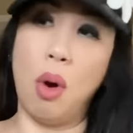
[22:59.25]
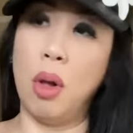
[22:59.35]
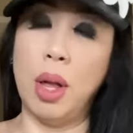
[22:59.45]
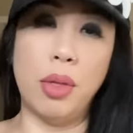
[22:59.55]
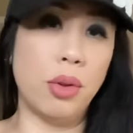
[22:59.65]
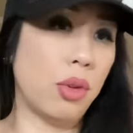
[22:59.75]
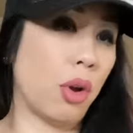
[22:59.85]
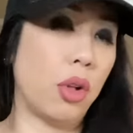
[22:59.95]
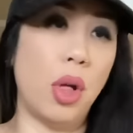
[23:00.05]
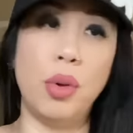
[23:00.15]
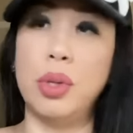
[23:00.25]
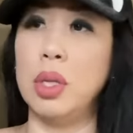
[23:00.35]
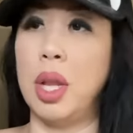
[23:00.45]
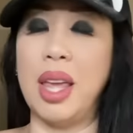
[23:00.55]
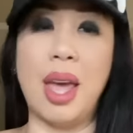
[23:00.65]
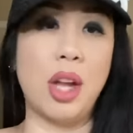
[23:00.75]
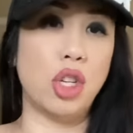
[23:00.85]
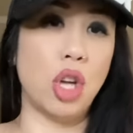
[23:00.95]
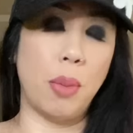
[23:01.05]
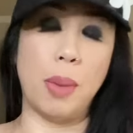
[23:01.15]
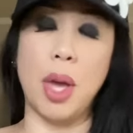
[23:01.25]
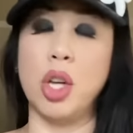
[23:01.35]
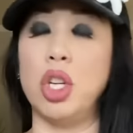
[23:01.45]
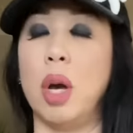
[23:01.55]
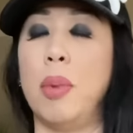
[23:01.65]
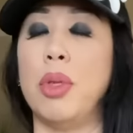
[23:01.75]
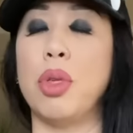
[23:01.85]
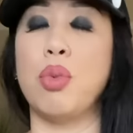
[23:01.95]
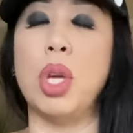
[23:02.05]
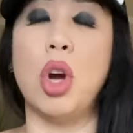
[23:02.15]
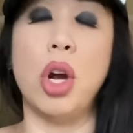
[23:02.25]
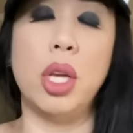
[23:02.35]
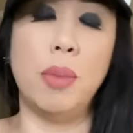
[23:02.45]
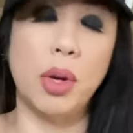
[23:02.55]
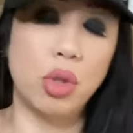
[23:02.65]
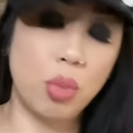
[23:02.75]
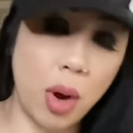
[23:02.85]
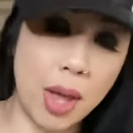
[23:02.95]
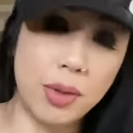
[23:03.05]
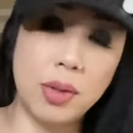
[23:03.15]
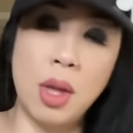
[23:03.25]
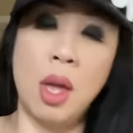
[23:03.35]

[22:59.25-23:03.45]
All others are closed until I catch I'm catching up on the three card email spreads,